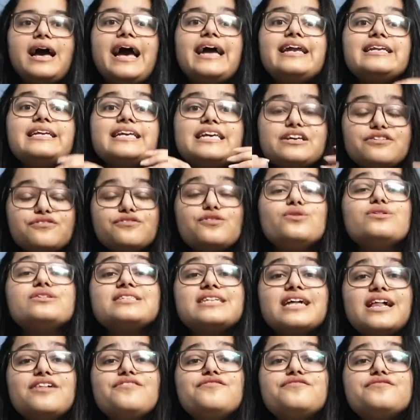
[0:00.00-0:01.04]
and give
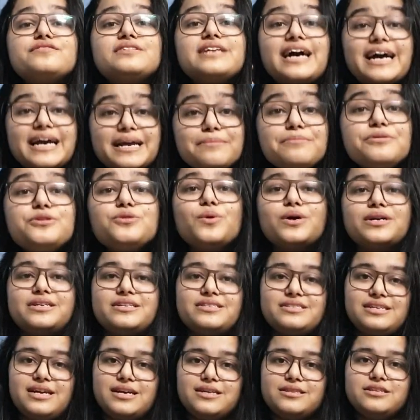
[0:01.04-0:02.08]
yourself time to
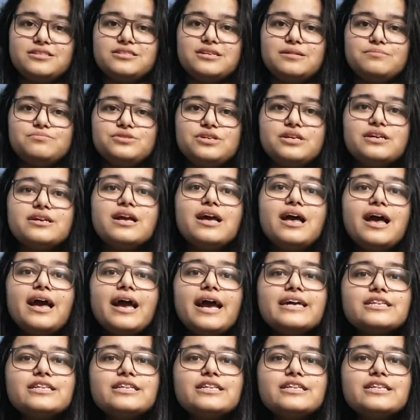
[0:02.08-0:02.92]
understand the subject.